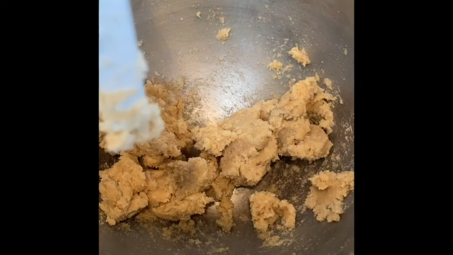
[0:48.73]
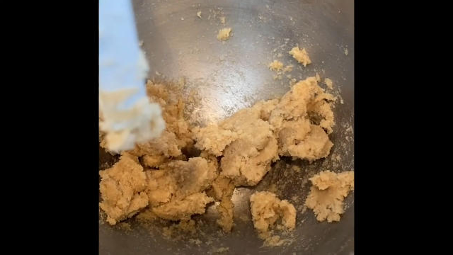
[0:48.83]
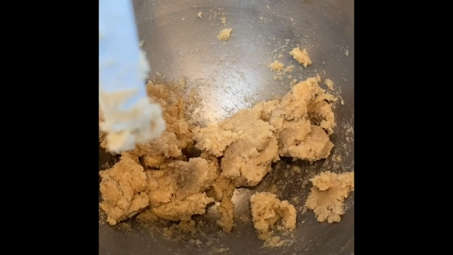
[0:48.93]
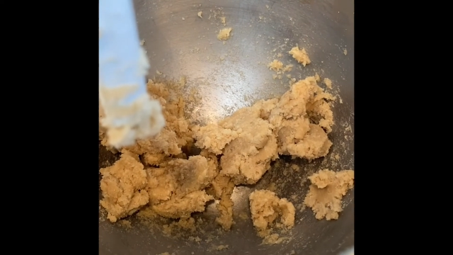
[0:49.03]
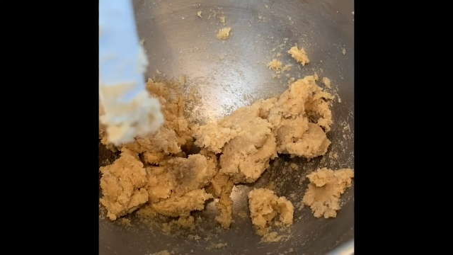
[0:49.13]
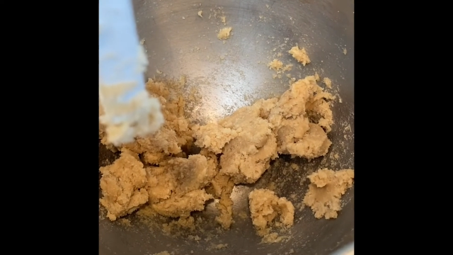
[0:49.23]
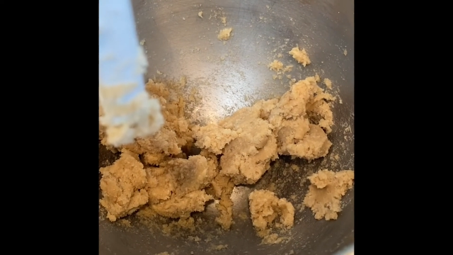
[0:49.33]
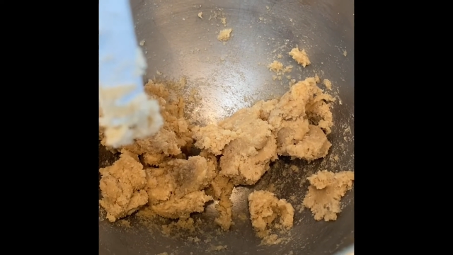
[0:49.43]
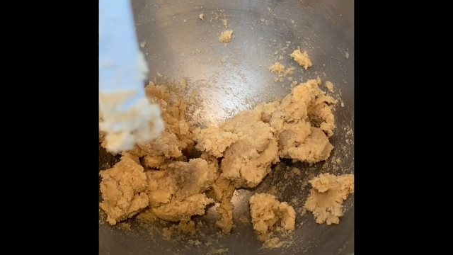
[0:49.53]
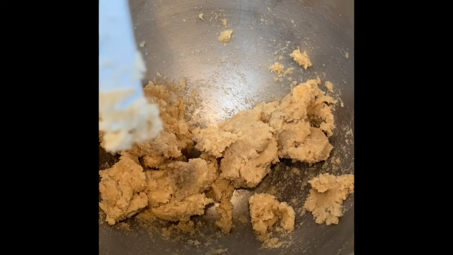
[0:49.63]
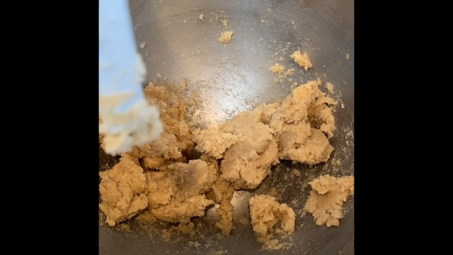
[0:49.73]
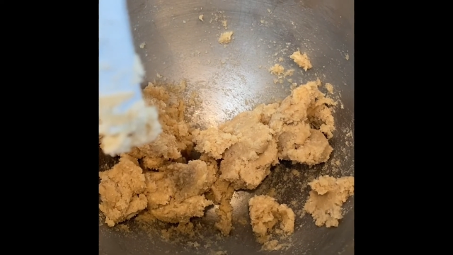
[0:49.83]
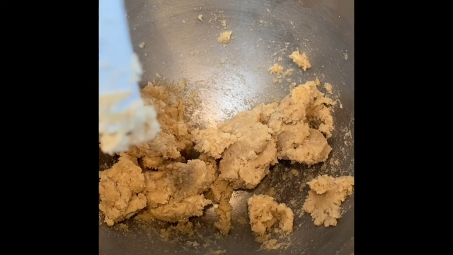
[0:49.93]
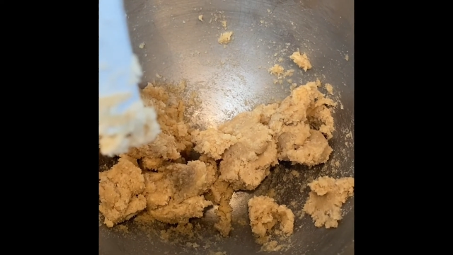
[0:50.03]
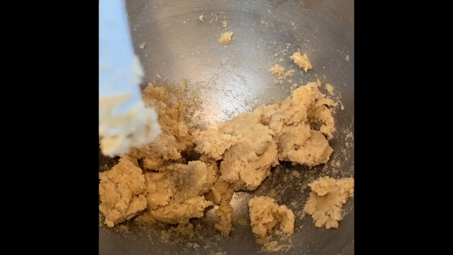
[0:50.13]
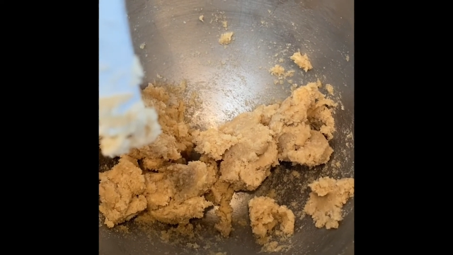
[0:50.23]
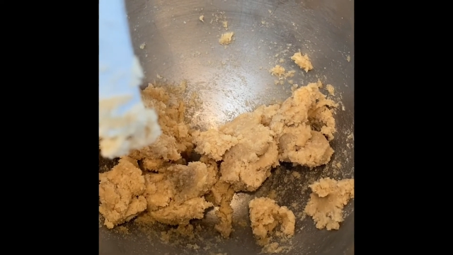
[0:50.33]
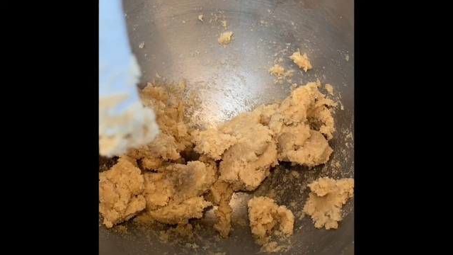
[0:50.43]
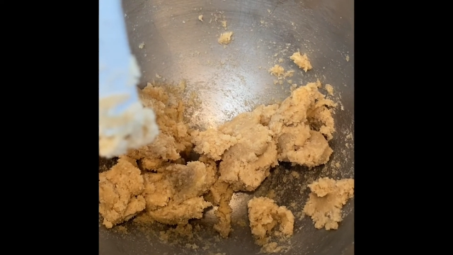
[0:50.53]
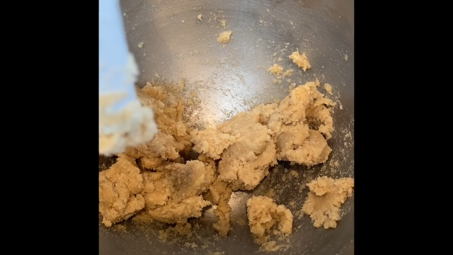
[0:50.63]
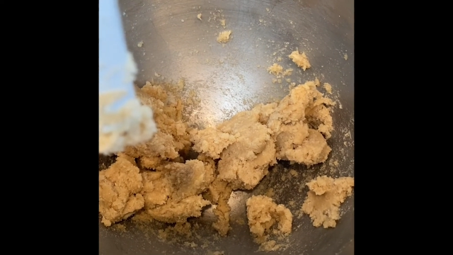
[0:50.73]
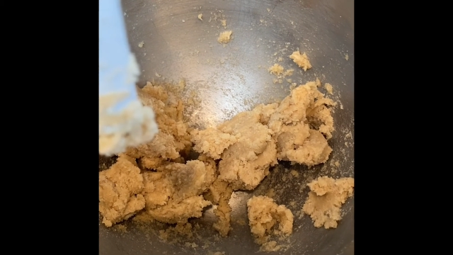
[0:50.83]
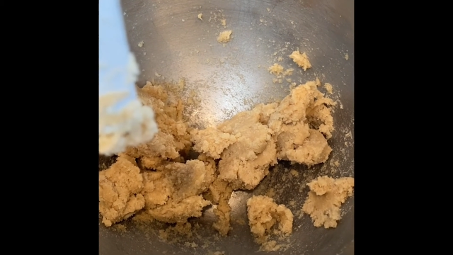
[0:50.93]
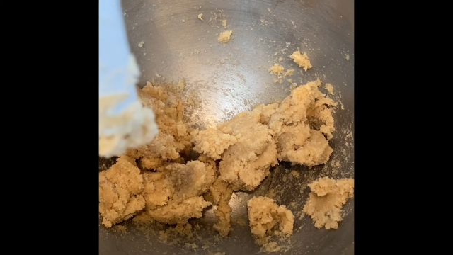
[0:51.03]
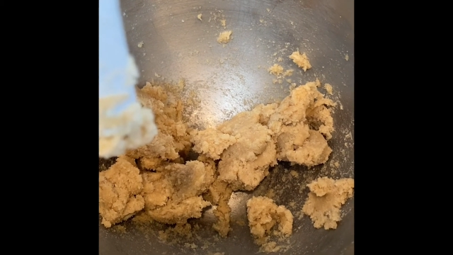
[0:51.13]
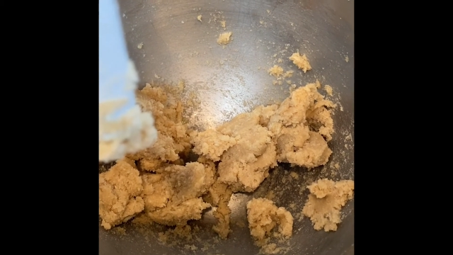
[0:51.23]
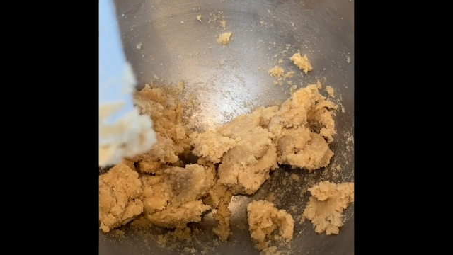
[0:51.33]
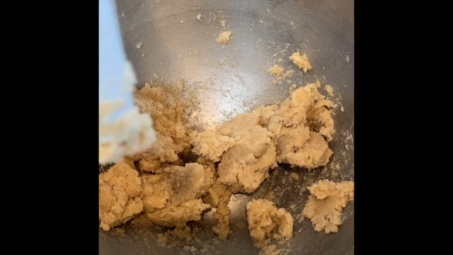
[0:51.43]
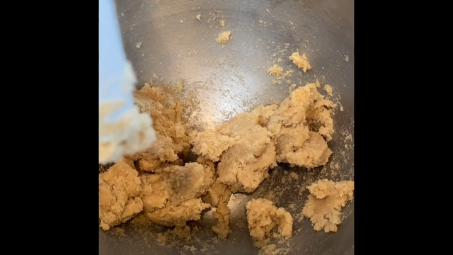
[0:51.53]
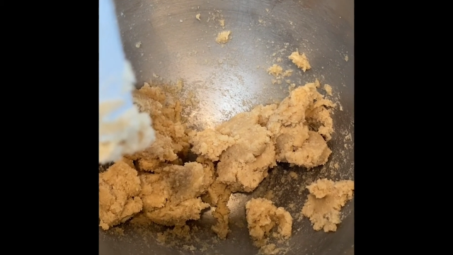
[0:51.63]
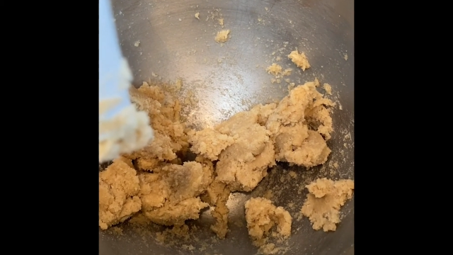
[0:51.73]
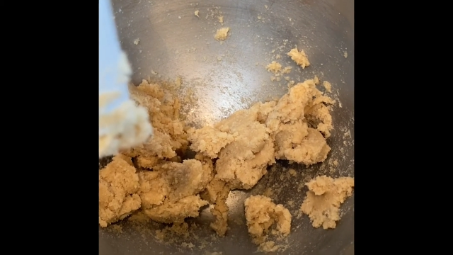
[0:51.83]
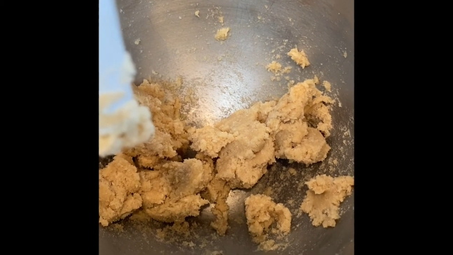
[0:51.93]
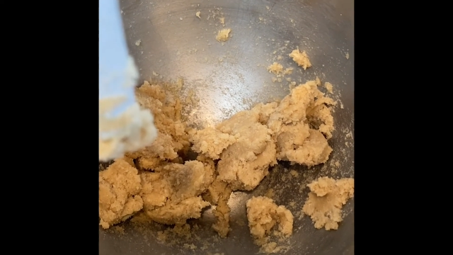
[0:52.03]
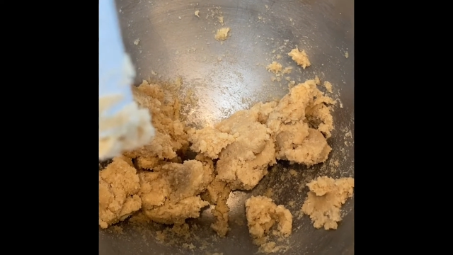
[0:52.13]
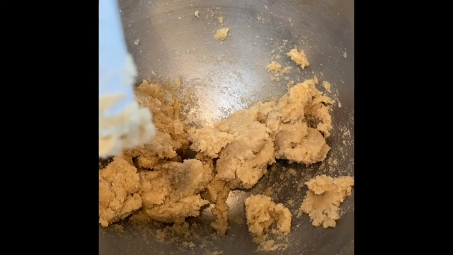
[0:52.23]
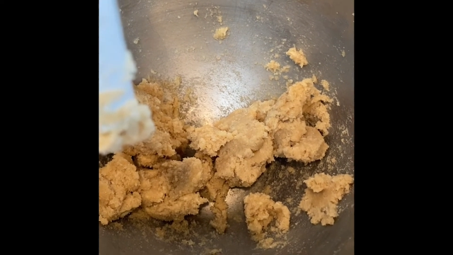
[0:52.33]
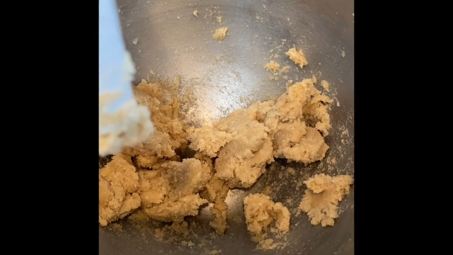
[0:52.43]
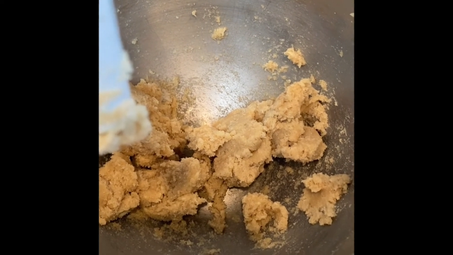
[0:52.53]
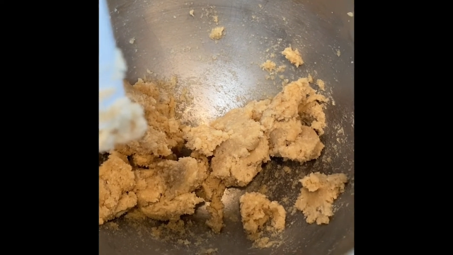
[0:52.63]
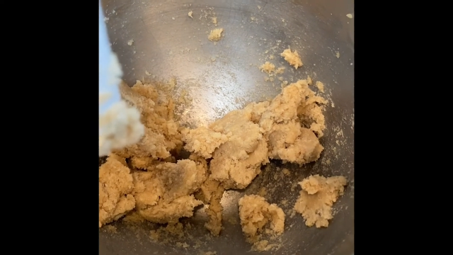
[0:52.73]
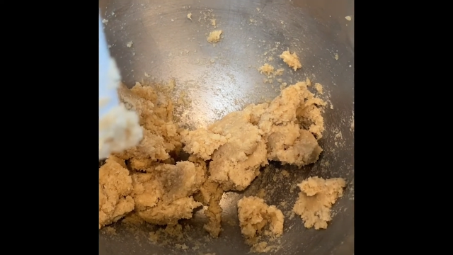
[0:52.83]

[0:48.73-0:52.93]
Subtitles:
No face is visible, so there are no lips to read.